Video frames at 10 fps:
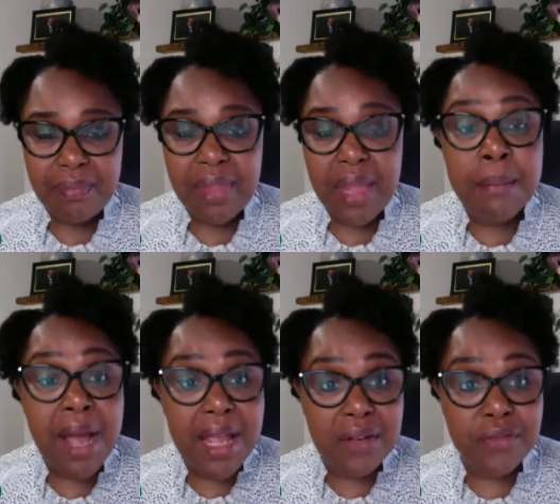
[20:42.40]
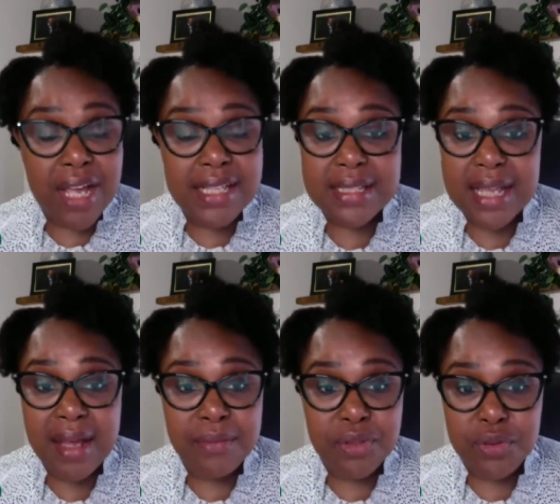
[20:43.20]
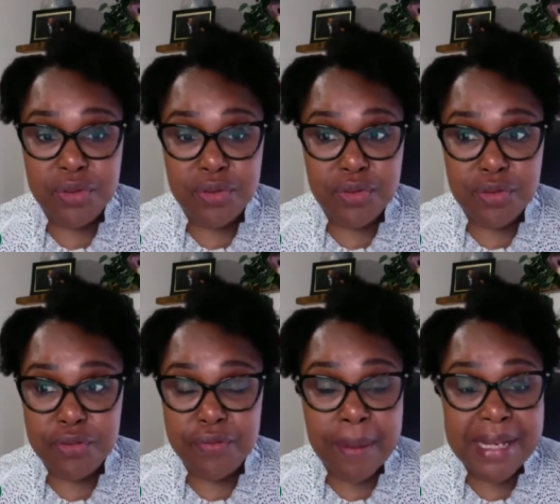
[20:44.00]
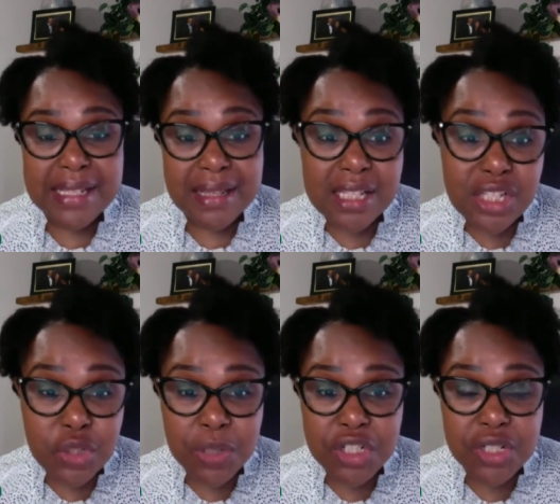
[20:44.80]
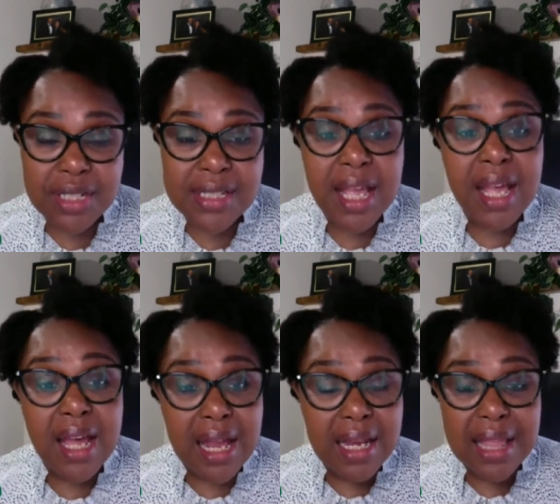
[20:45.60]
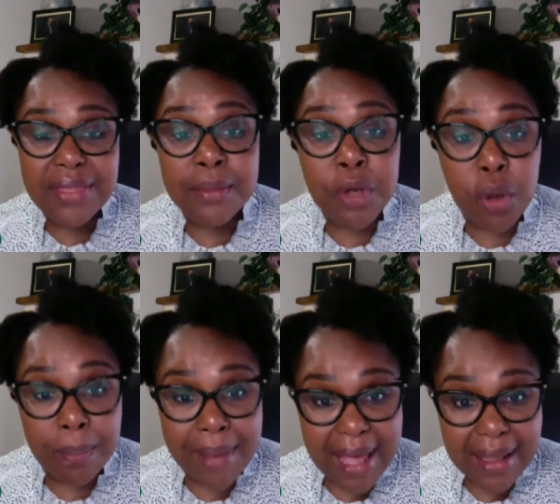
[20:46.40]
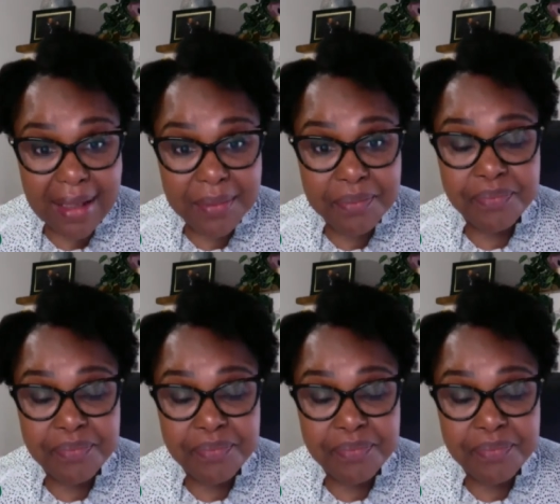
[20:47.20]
And my advice to families in this situation is, let them go back,